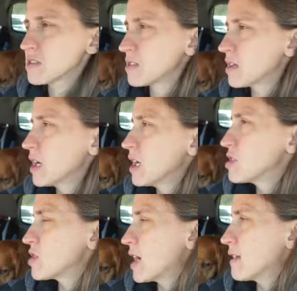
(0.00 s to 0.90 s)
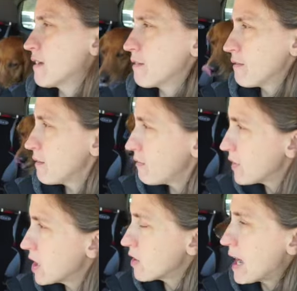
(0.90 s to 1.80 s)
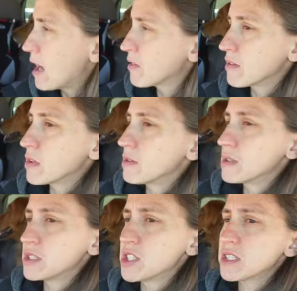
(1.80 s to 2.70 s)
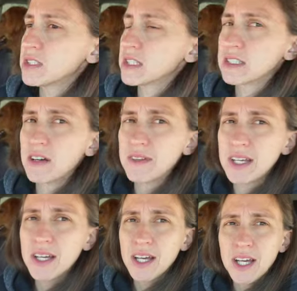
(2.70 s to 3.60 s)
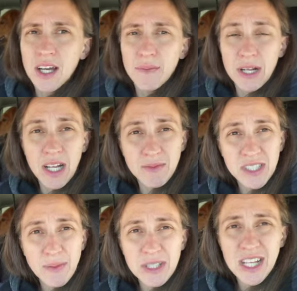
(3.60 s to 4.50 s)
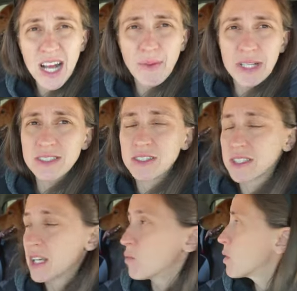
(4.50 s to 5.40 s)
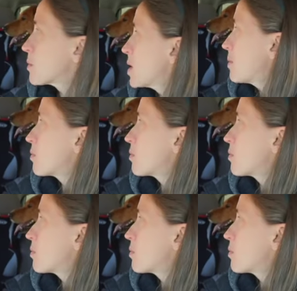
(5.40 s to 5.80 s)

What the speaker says: to try to figure out the logistics of it. But come summertime, when it starts to get warmer up,